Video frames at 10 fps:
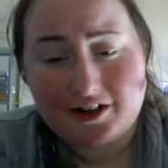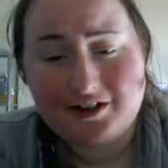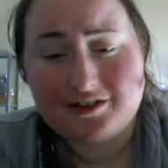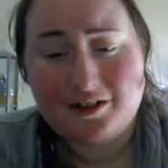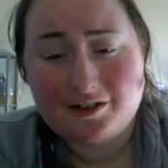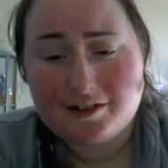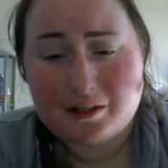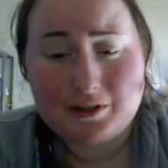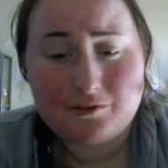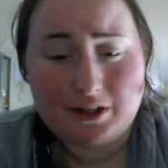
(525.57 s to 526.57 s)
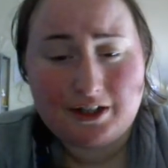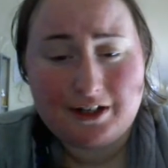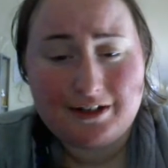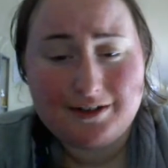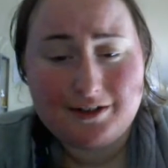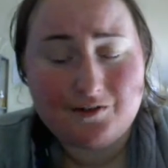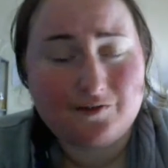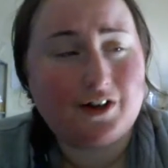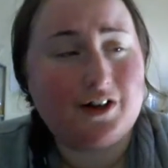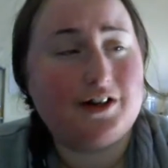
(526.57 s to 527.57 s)
It's something really easy and
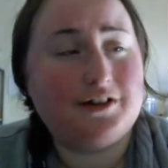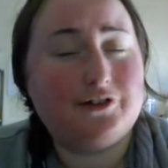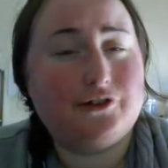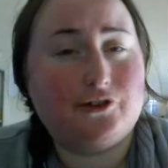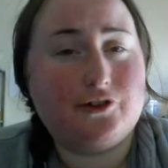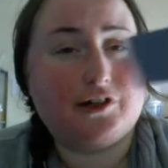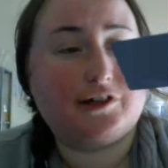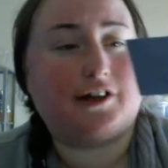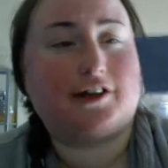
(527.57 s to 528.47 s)
fun to do,